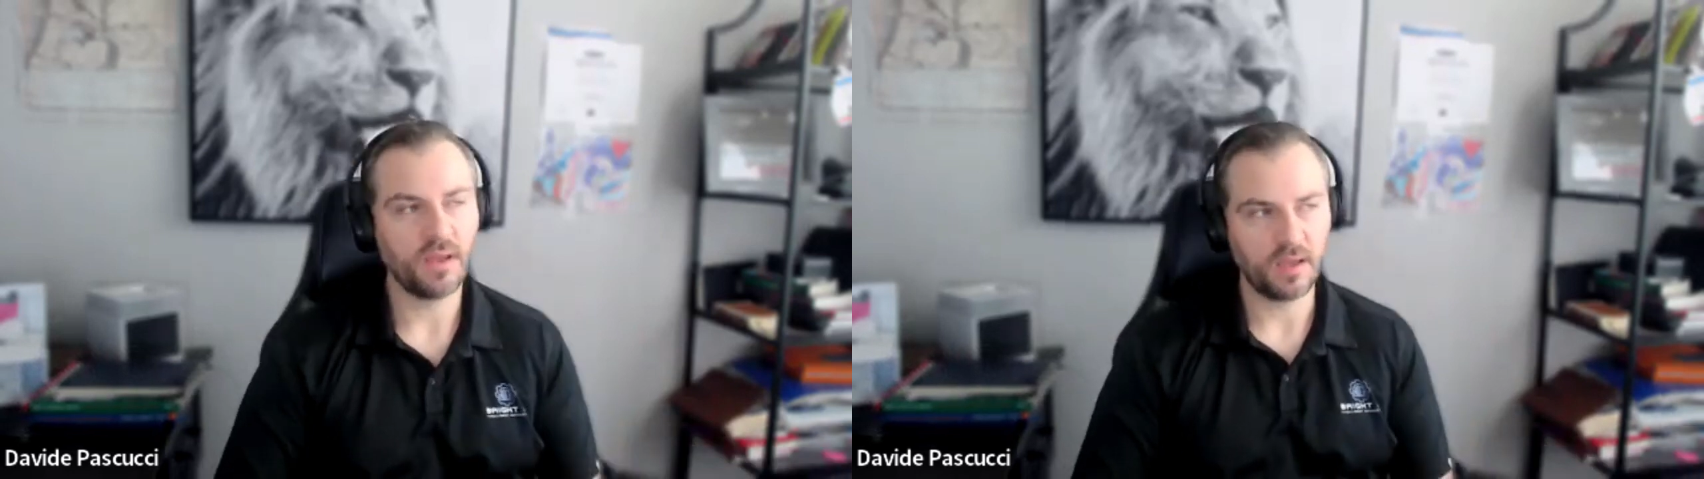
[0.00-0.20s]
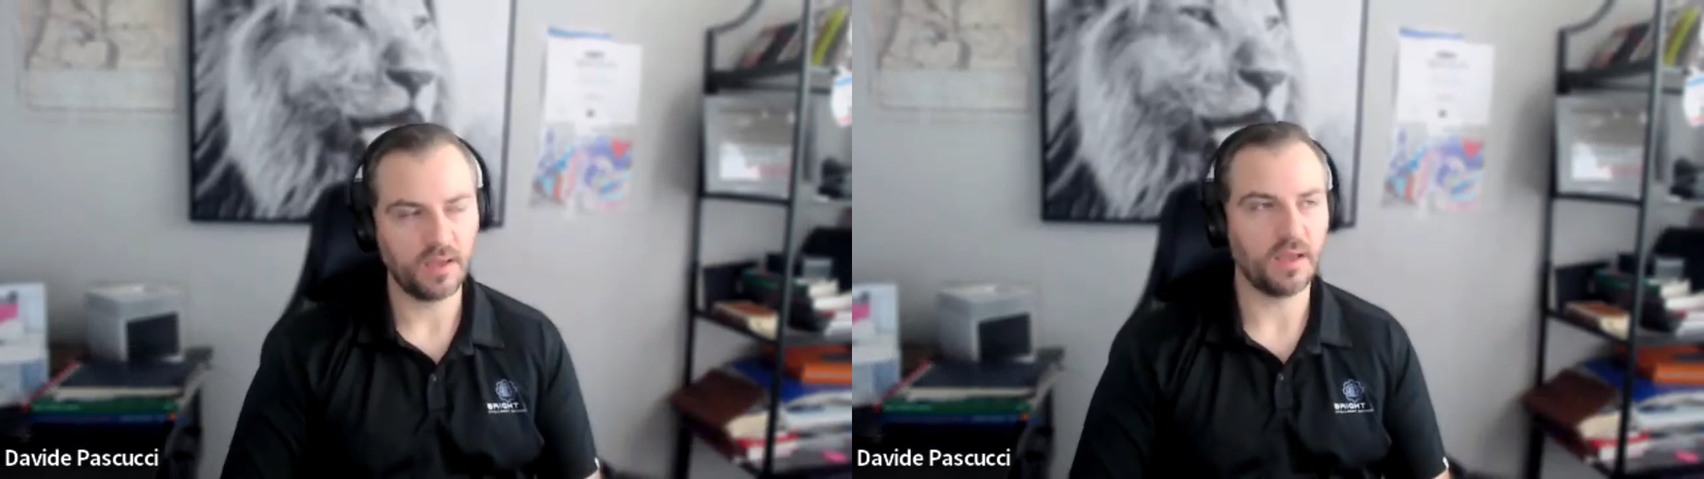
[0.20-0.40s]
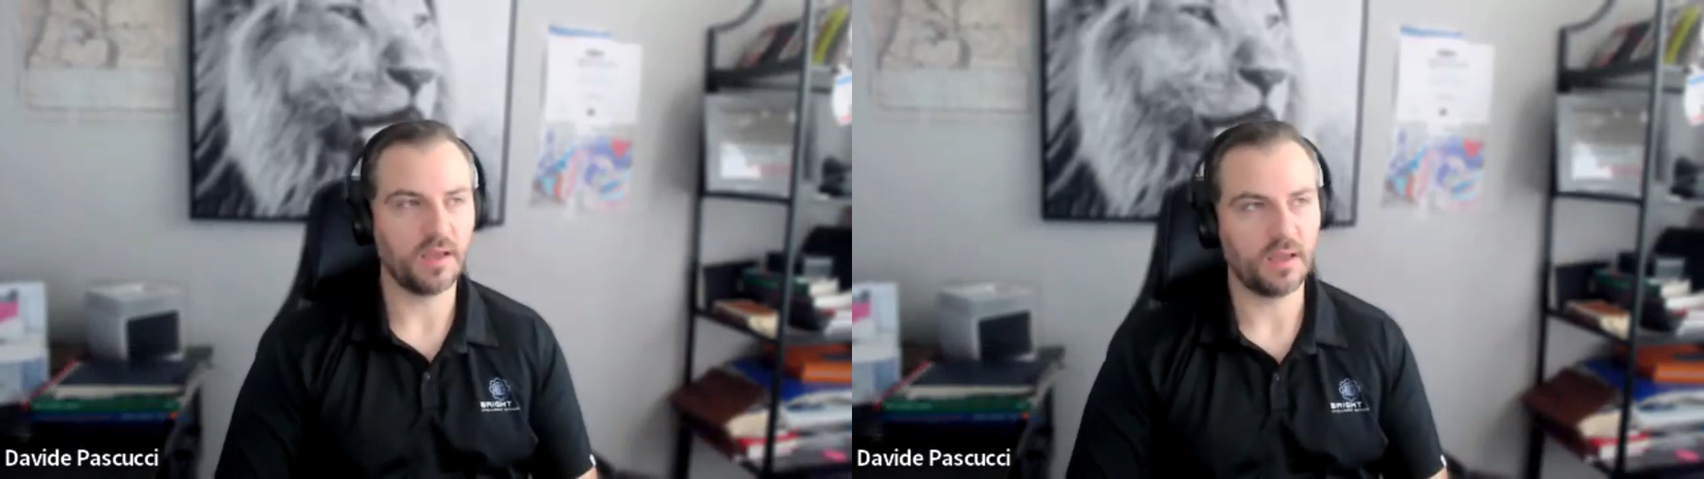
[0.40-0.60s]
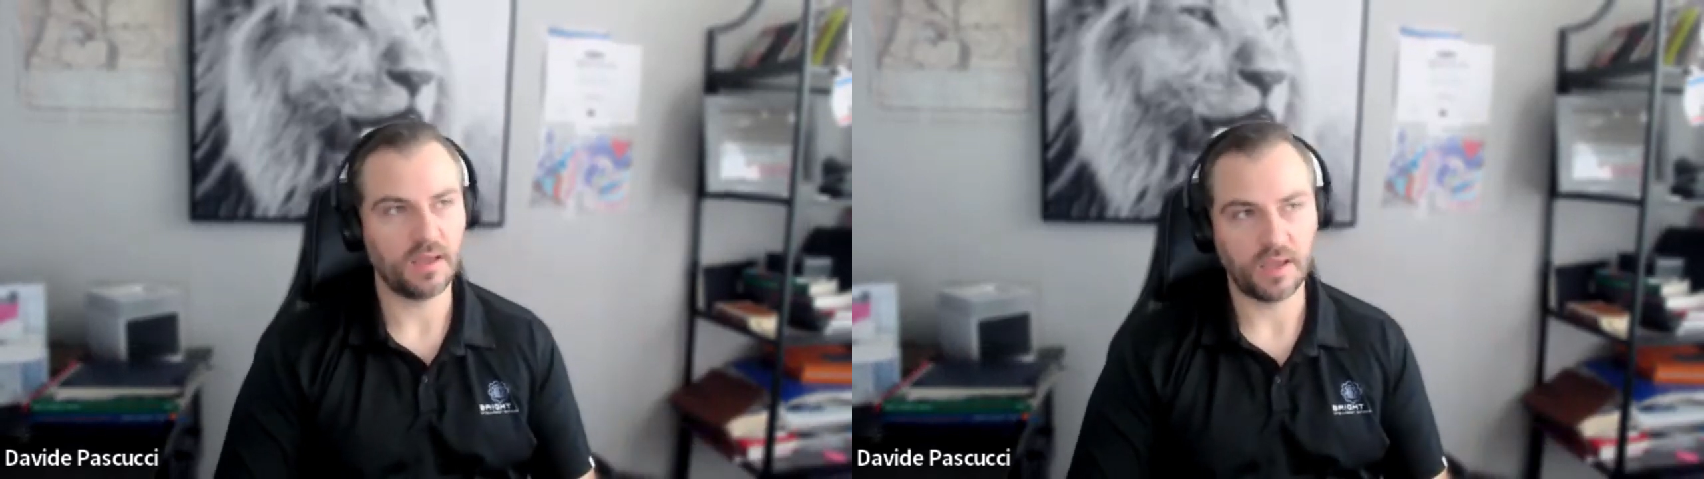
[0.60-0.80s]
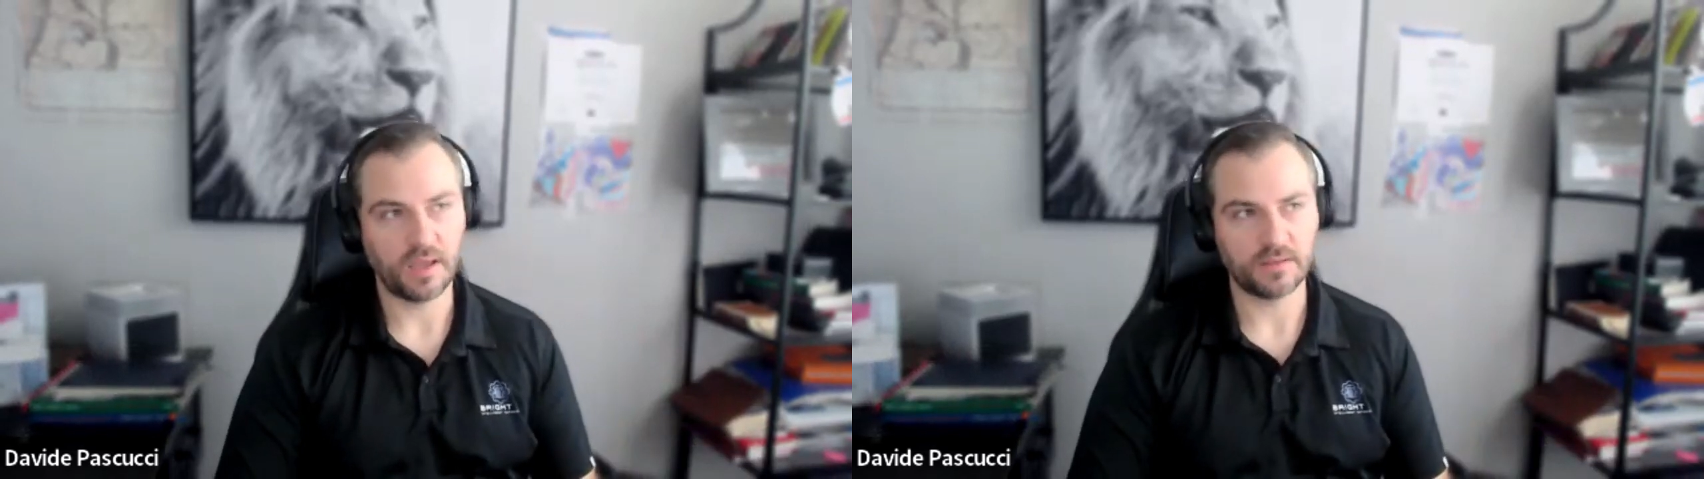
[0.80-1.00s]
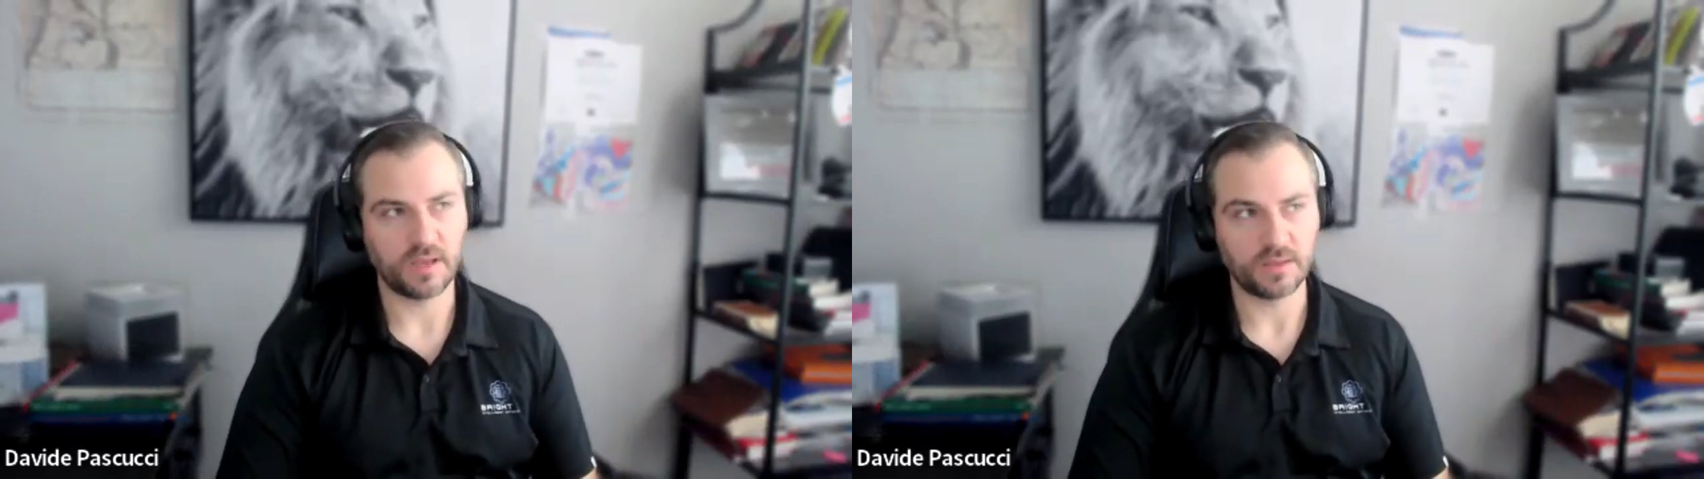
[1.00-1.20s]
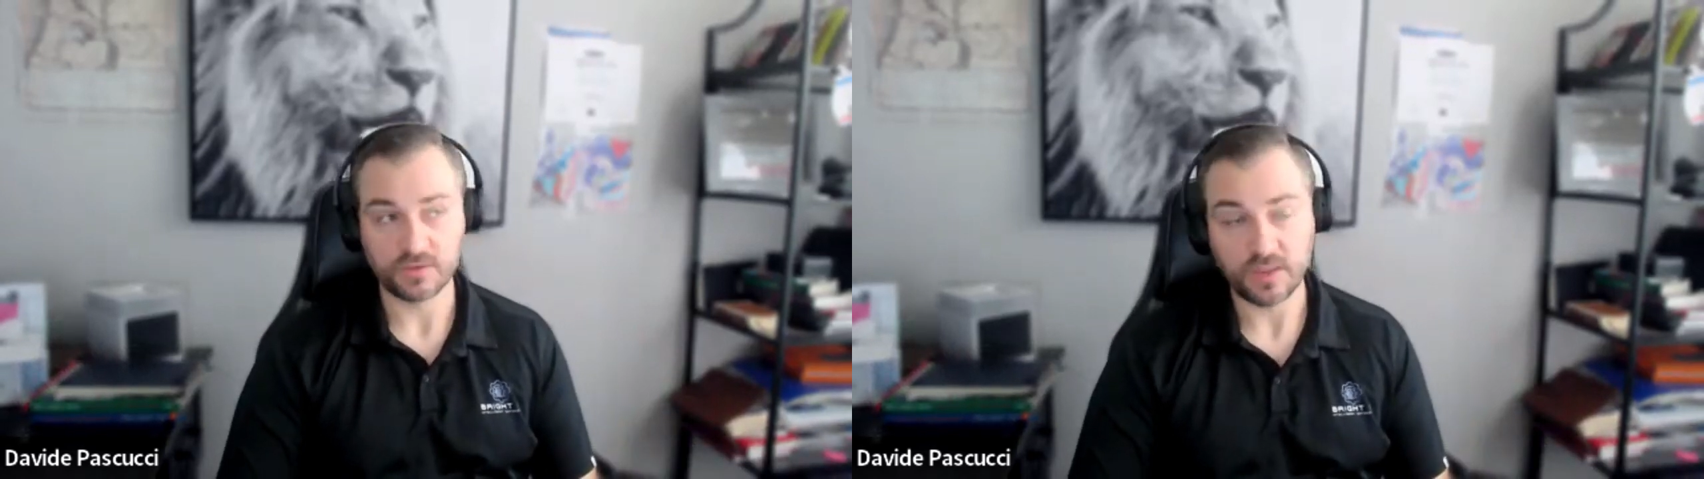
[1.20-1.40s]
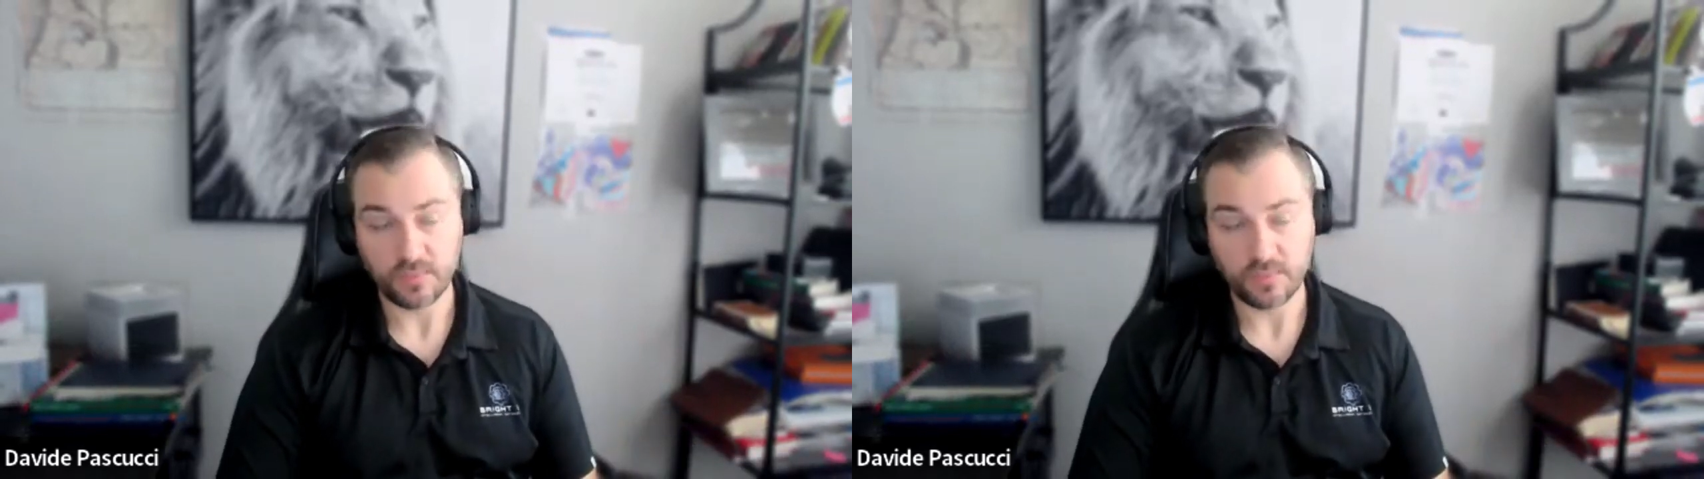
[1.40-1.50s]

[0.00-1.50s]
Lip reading: I don't